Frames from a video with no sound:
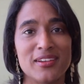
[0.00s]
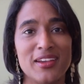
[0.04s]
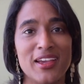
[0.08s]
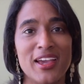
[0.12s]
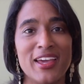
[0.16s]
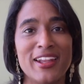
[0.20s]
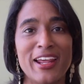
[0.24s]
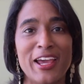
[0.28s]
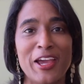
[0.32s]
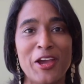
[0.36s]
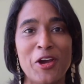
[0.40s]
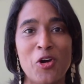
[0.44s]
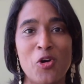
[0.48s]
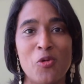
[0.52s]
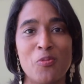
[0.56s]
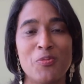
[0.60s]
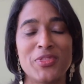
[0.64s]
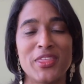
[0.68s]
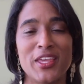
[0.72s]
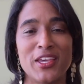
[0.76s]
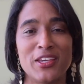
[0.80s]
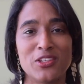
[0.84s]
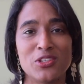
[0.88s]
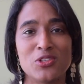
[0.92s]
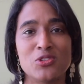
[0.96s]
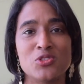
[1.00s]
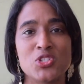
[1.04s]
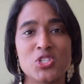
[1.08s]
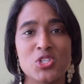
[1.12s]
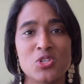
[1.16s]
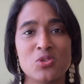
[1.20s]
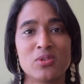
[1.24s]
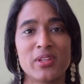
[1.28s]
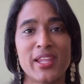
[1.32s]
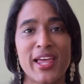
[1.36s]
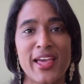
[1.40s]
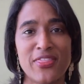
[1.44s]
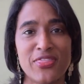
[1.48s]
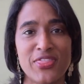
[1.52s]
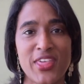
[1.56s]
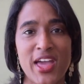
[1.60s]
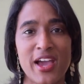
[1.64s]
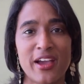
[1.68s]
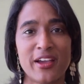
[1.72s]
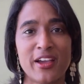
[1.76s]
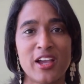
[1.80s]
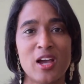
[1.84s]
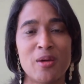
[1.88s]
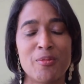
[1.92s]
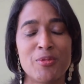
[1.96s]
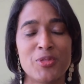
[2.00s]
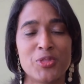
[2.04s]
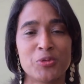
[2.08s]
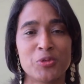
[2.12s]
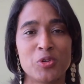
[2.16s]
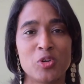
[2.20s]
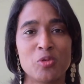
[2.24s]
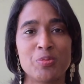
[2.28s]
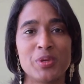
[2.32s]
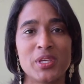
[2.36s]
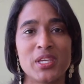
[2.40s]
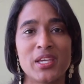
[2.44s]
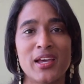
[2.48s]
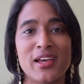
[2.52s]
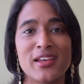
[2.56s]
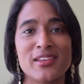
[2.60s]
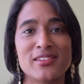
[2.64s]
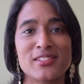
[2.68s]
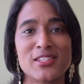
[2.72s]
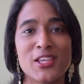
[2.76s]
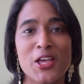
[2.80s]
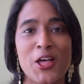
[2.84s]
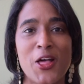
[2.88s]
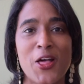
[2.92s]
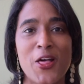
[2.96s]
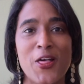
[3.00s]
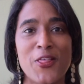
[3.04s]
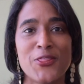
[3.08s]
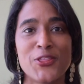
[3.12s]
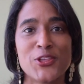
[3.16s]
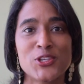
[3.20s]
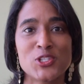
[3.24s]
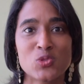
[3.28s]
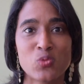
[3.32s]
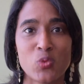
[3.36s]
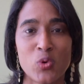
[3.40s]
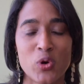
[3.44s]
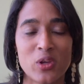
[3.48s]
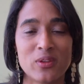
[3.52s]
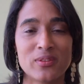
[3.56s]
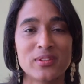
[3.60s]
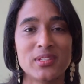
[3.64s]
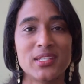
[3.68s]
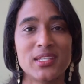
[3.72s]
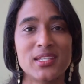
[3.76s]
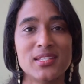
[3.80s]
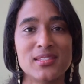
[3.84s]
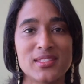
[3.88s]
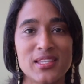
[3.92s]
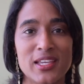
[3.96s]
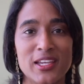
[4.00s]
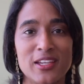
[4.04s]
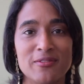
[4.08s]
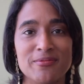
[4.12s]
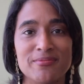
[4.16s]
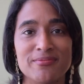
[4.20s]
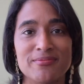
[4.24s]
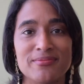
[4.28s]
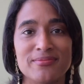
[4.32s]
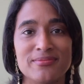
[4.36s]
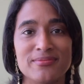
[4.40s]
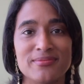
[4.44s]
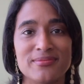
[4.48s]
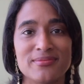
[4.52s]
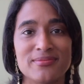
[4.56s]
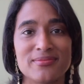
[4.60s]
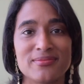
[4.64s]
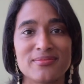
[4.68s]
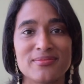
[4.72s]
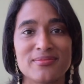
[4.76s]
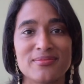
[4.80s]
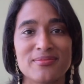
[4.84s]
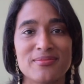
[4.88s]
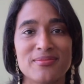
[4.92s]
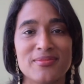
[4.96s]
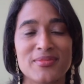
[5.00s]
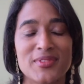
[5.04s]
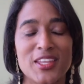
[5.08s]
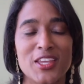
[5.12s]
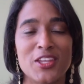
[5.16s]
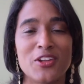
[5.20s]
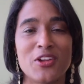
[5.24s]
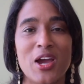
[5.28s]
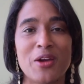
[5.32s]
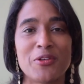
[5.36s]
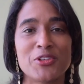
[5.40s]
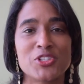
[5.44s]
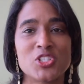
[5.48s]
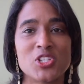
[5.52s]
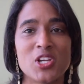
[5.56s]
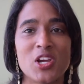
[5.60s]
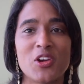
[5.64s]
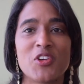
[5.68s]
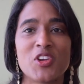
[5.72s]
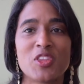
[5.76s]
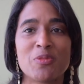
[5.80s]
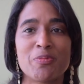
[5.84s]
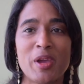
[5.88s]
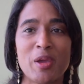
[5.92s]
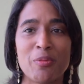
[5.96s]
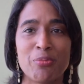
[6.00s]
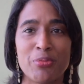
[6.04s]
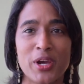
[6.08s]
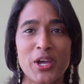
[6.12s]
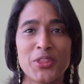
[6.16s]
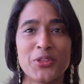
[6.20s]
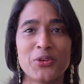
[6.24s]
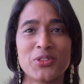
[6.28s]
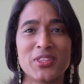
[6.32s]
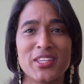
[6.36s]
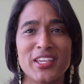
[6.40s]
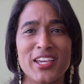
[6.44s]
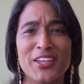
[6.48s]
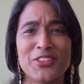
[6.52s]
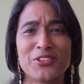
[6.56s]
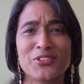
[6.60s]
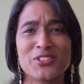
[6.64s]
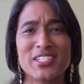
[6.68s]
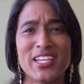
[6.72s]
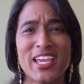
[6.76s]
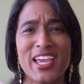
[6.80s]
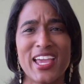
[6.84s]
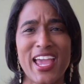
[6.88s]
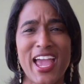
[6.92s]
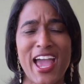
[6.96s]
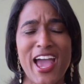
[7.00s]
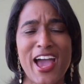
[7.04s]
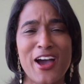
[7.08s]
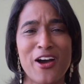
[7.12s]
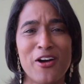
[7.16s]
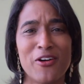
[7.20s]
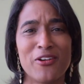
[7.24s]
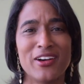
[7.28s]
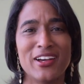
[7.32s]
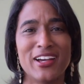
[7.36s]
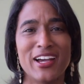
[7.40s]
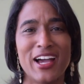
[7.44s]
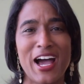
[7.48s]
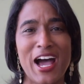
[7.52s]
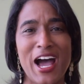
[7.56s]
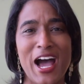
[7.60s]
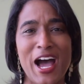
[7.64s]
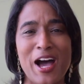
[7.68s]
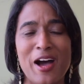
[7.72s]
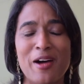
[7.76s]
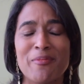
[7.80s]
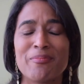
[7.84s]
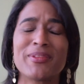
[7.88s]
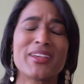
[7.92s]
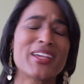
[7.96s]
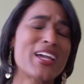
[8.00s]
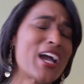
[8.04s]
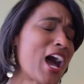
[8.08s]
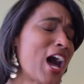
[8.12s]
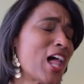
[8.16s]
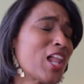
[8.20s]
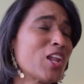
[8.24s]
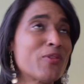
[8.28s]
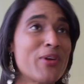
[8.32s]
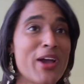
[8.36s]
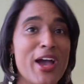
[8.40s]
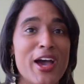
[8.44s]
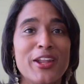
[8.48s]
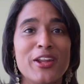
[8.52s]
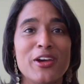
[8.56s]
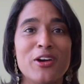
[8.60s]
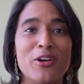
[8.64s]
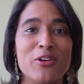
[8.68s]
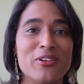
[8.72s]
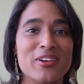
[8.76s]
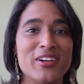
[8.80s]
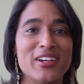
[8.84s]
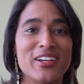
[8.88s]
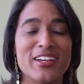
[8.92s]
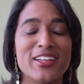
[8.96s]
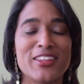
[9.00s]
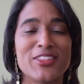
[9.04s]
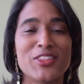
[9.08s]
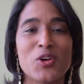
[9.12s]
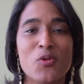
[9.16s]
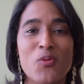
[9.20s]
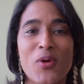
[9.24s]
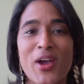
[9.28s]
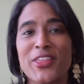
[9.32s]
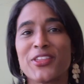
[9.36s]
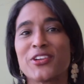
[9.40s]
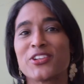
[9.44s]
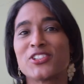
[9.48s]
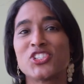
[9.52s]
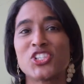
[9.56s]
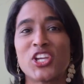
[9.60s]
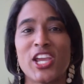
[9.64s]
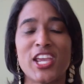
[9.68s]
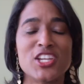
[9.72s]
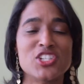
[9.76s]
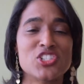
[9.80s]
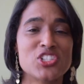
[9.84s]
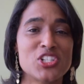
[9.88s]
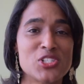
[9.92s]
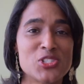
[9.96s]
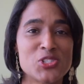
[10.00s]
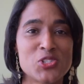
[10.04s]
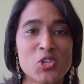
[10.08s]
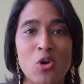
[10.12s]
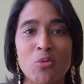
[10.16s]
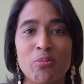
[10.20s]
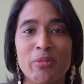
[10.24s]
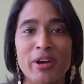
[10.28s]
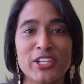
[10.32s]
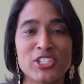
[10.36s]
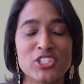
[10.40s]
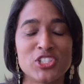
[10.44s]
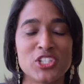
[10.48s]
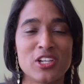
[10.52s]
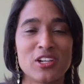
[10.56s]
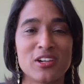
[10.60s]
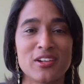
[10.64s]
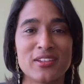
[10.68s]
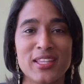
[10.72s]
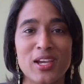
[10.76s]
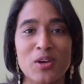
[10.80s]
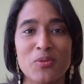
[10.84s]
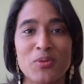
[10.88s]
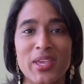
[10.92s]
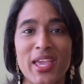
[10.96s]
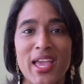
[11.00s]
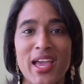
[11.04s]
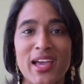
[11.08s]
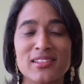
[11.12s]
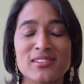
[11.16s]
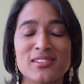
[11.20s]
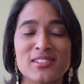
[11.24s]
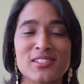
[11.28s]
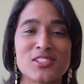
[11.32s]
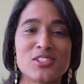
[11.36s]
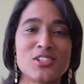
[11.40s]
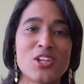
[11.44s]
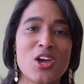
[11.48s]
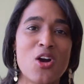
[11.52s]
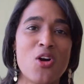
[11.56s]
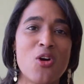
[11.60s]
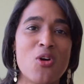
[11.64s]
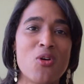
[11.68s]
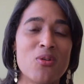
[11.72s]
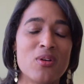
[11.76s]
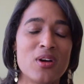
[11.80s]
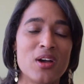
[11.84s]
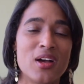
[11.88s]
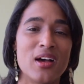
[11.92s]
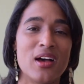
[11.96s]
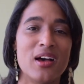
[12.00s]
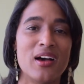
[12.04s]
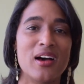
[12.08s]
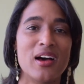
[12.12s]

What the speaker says: And I hope that you do let that come through, because this world needs it. You know, I was sharing with my brother the other day how Colorado, the weather changes so much here that we had snow